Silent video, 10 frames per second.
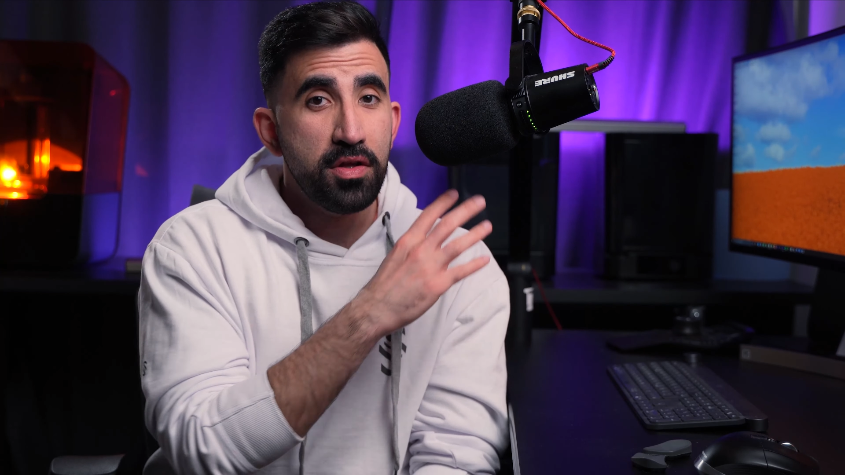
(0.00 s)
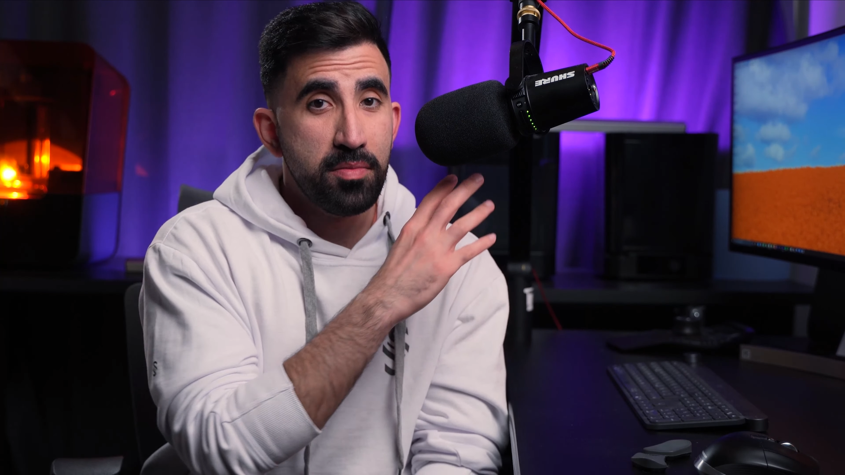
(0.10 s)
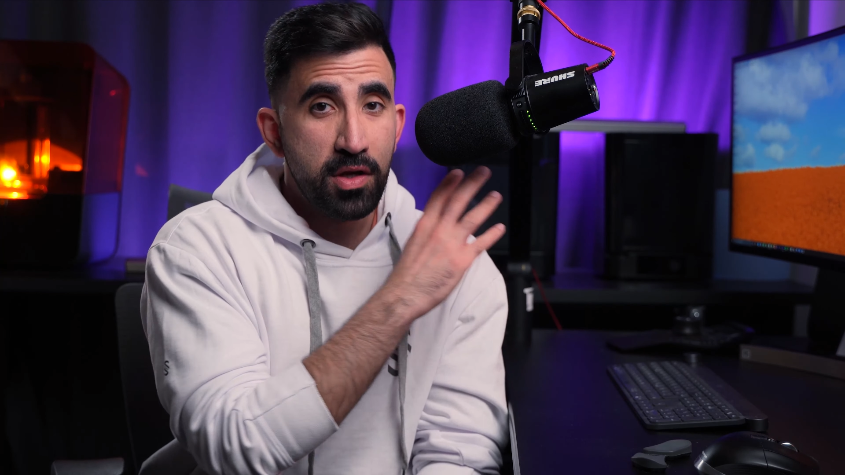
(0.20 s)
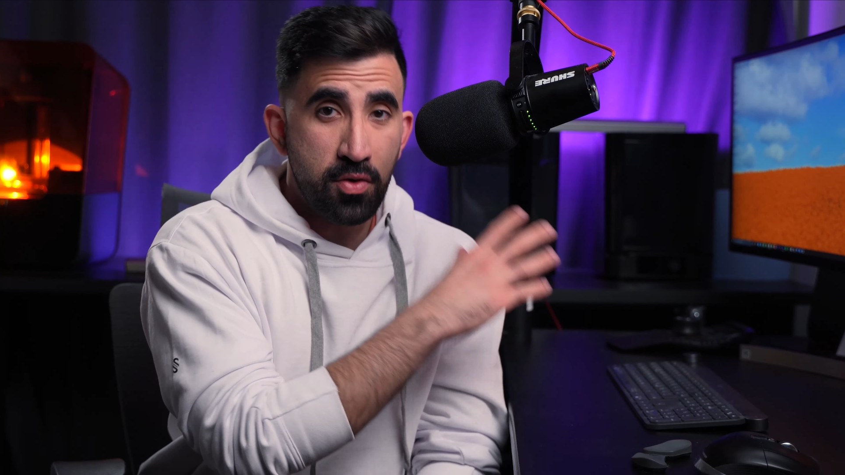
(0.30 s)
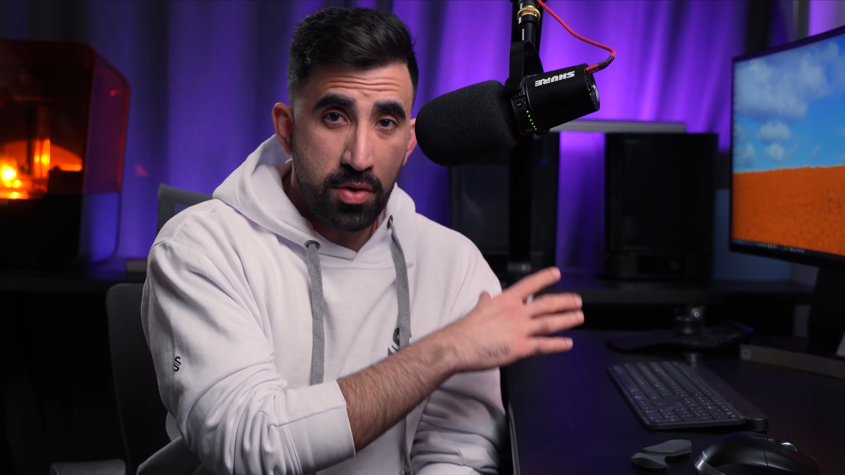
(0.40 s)
it
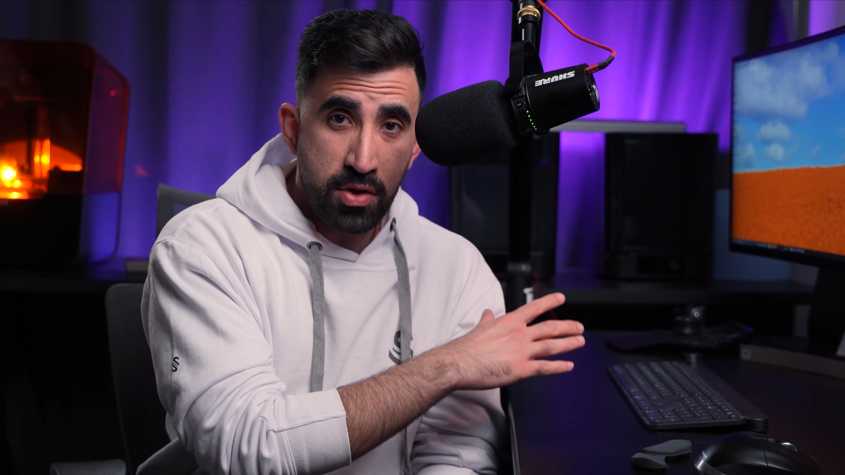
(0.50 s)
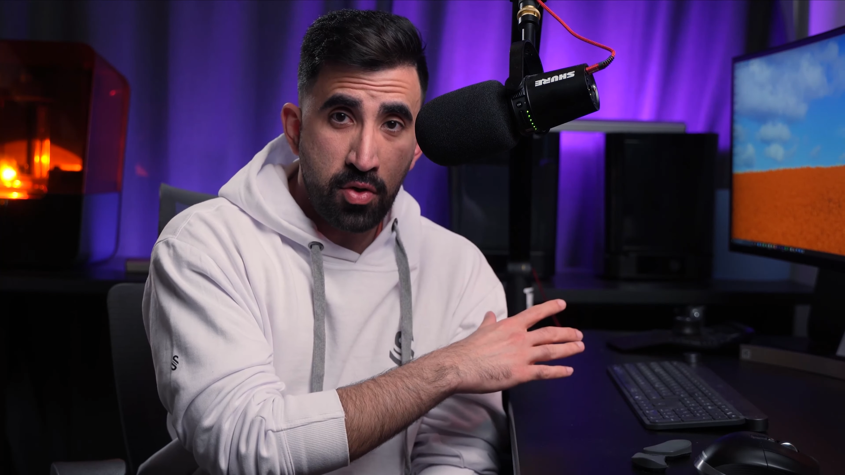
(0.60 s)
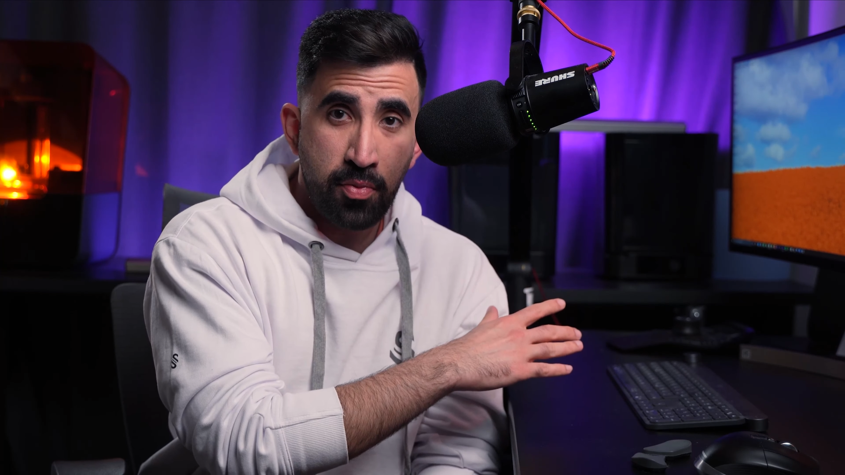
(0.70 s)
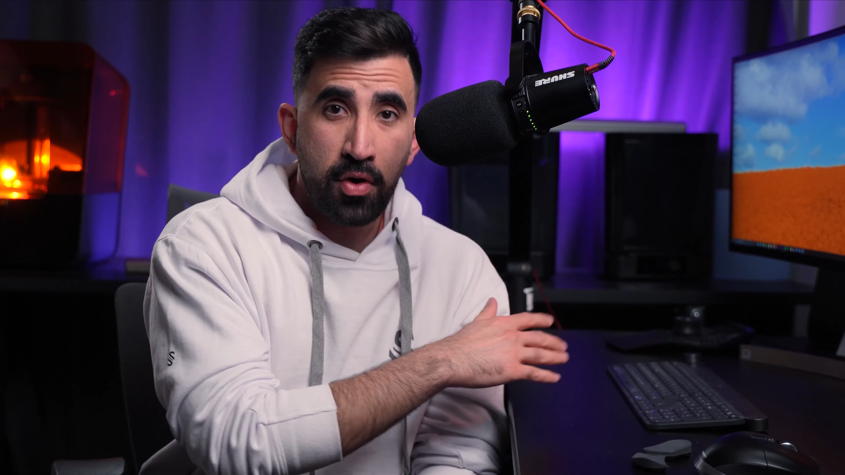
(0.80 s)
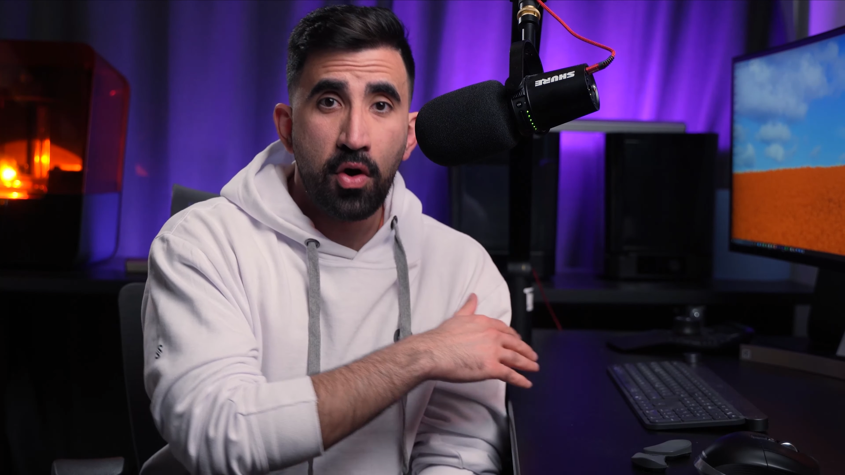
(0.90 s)
mini course
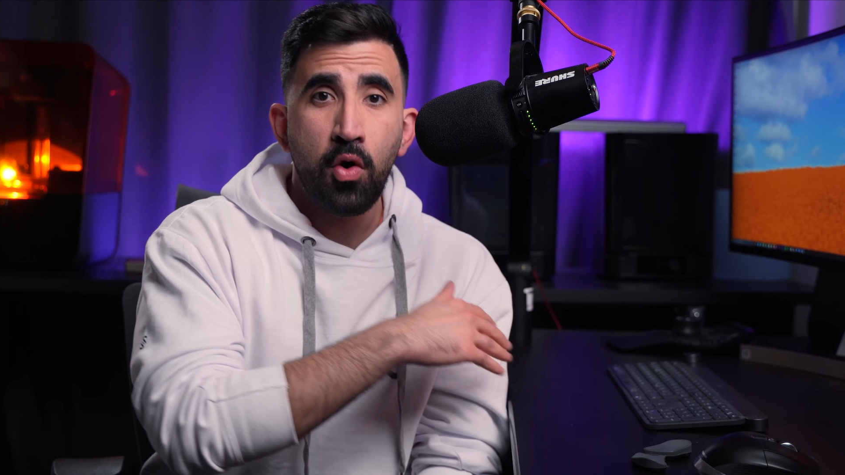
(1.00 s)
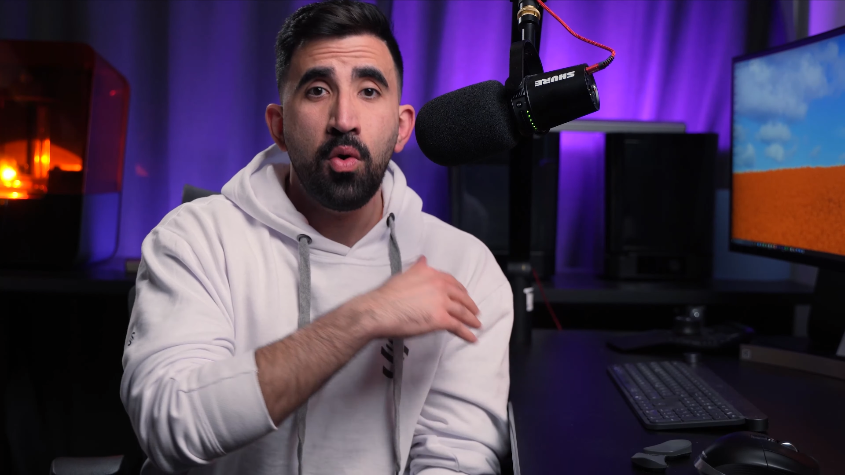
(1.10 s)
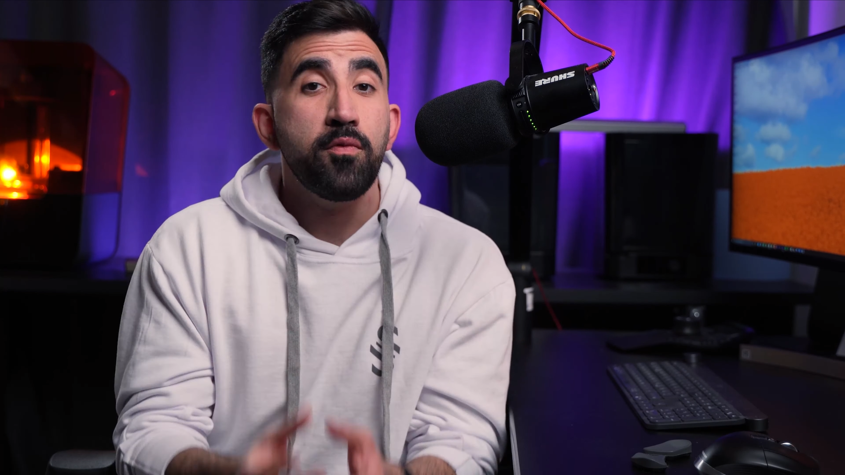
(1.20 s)
2.0,